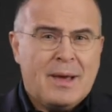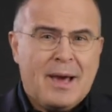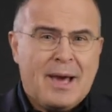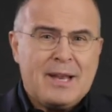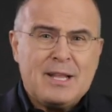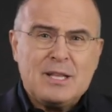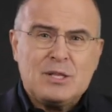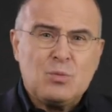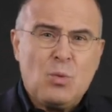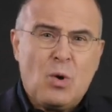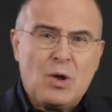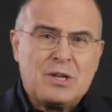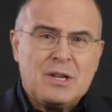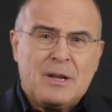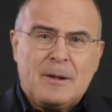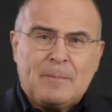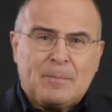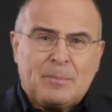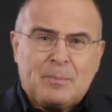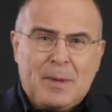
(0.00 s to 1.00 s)
And it's what
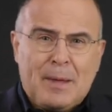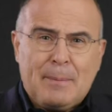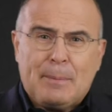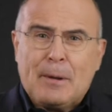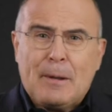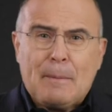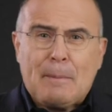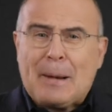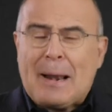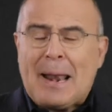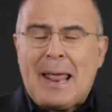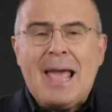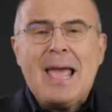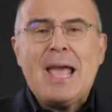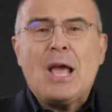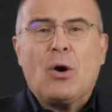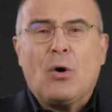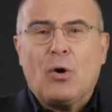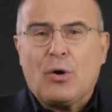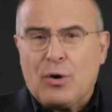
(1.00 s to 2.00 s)
people are
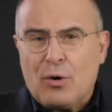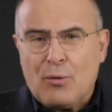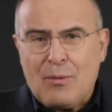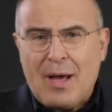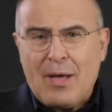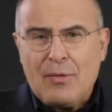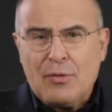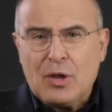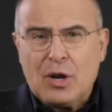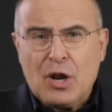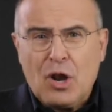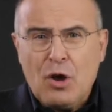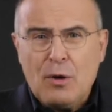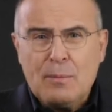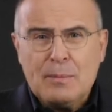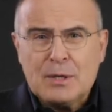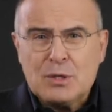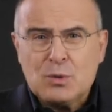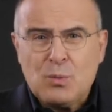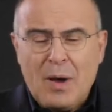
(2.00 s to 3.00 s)
playing on around the
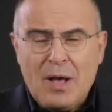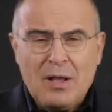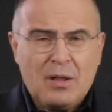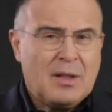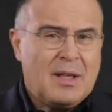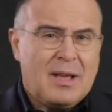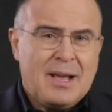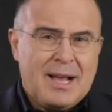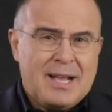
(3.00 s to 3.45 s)
globe as well.